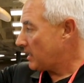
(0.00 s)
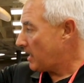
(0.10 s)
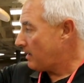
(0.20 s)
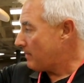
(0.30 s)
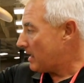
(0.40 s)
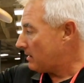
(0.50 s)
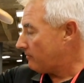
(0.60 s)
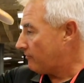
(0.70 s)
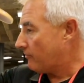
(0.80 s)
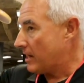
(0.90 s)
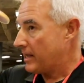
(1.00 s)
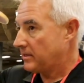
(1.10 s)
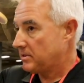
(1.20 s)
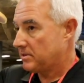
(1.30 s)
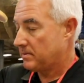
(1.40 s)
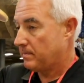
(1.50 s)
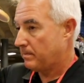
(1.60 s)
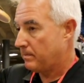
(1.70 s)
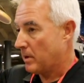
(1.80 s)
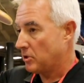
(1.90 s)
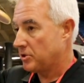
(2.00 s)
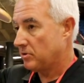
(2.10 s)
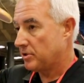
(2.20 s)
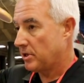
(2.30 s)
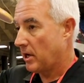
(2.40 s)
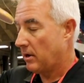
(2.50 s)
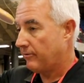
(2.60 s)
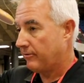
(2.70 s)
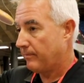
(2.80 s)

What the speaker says: came out of Fred's personal stuff